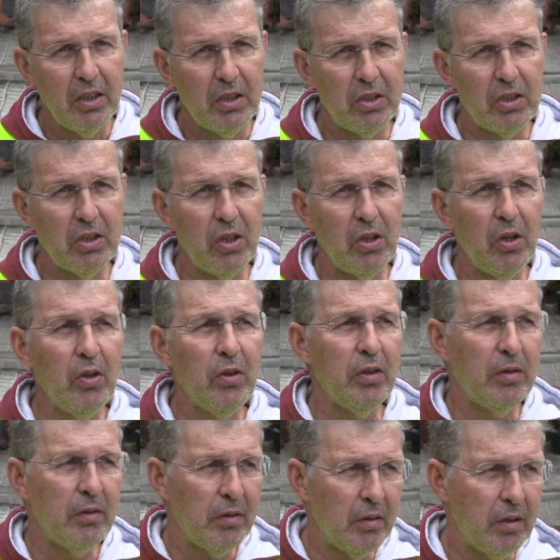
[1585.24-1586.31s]
So
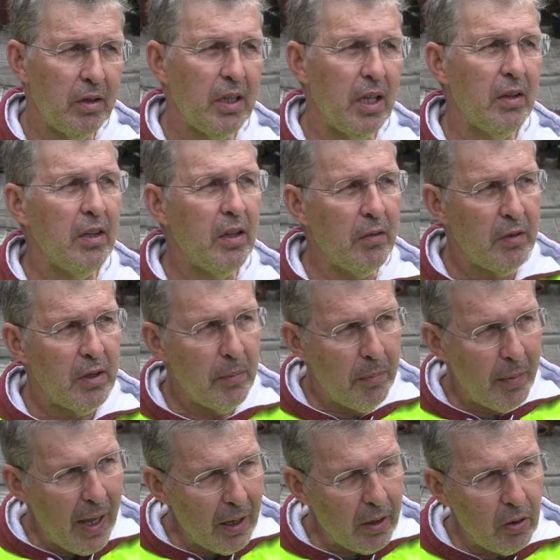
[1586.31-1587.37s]
the, the, the
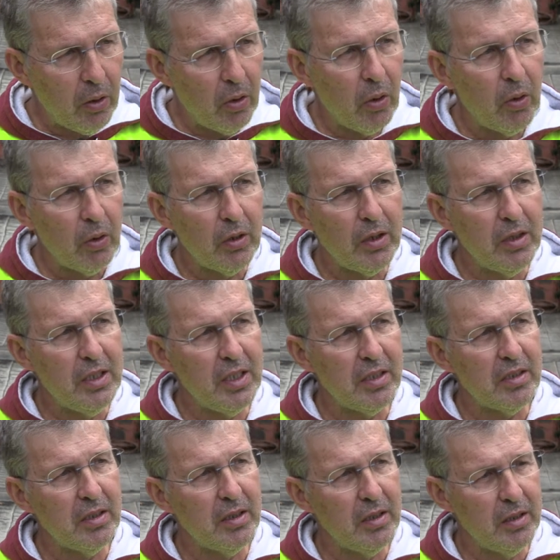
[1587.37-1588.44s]
black color
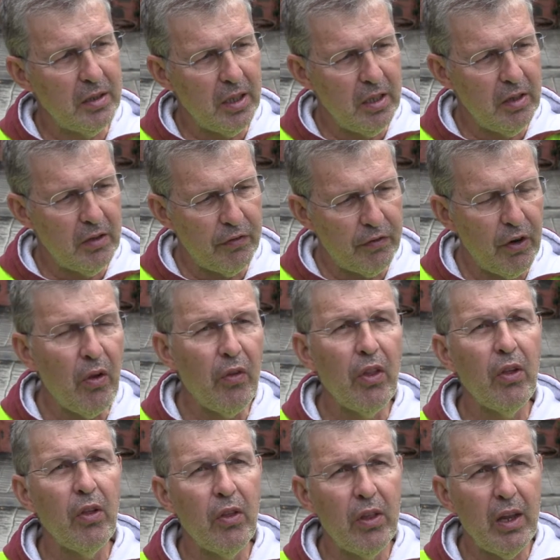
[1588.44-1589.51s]
just uh, in the front
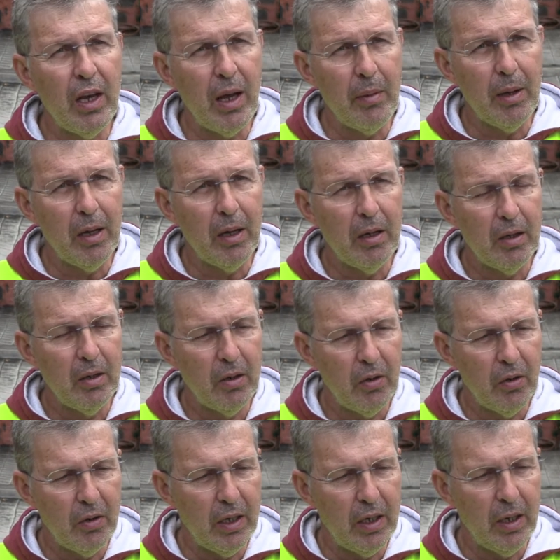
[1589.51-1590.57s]
of the lava,
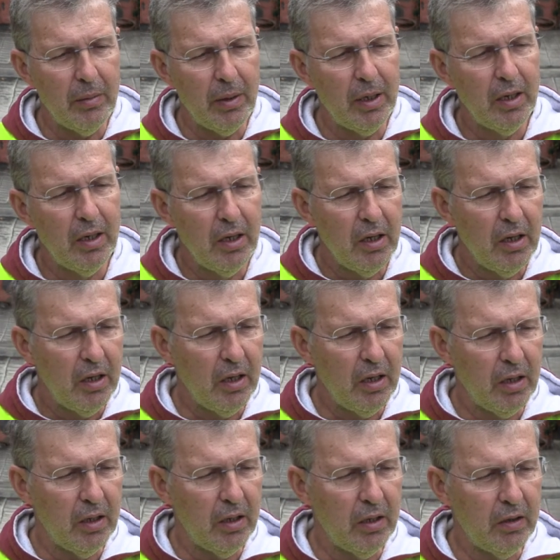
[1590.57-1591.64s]
of the lava
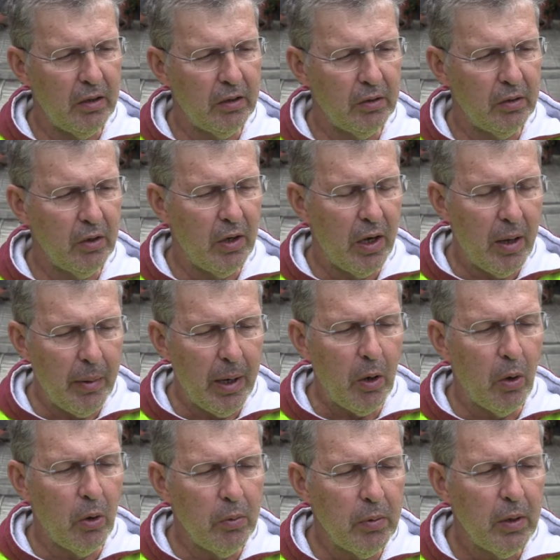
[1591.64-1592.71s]
uh, of the lava
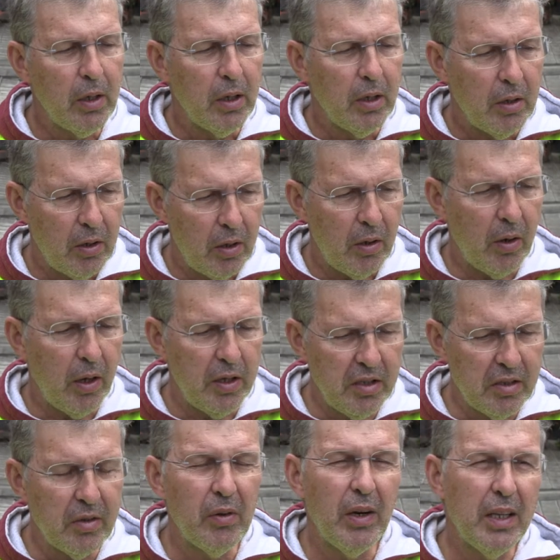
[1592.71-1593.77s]
lobe
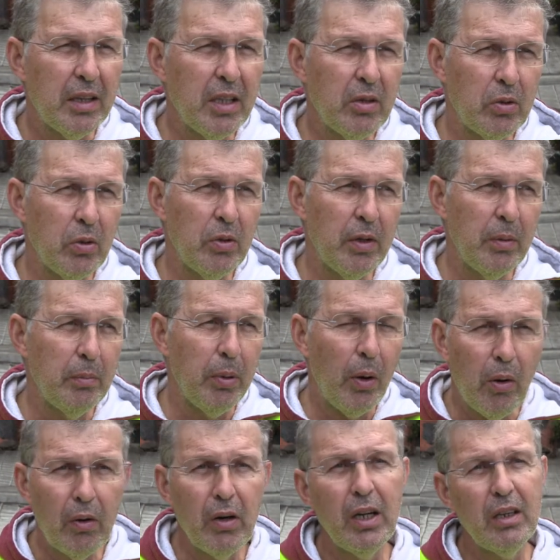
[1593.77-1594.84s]
is related to the
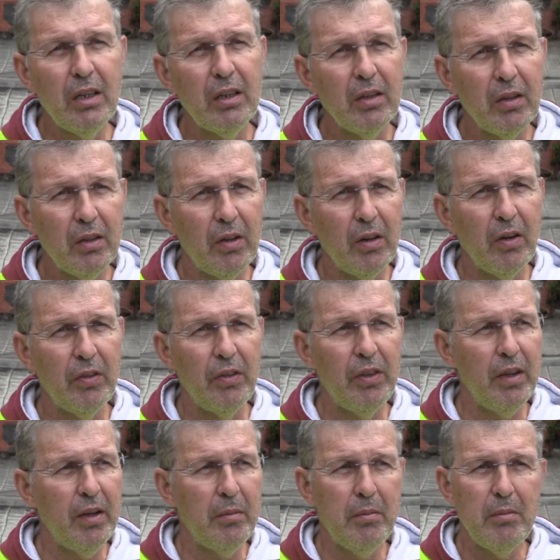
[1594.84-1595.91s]
burning of
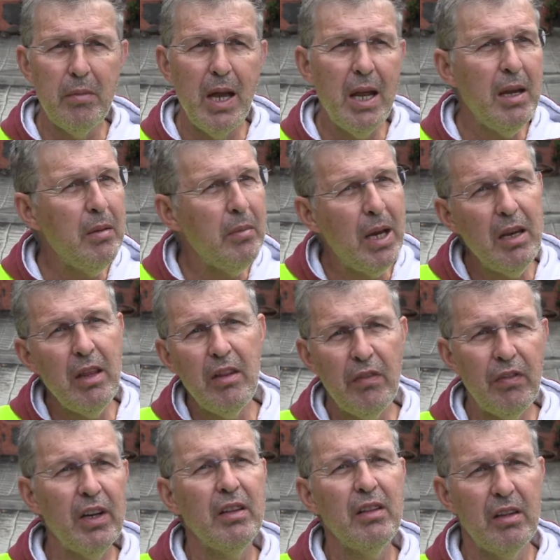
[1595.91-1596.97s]
the many, many
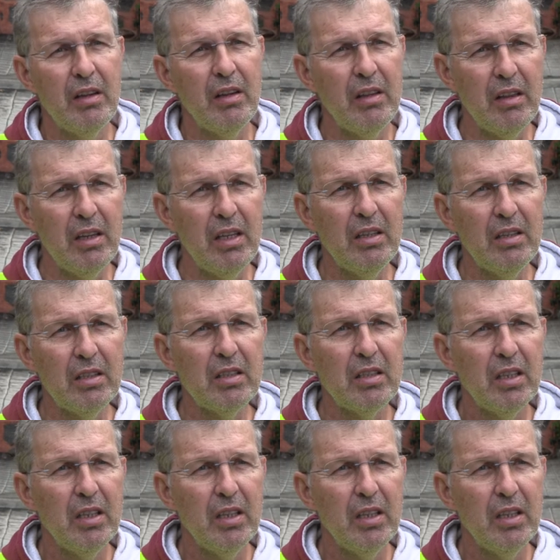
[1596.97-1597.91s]
different things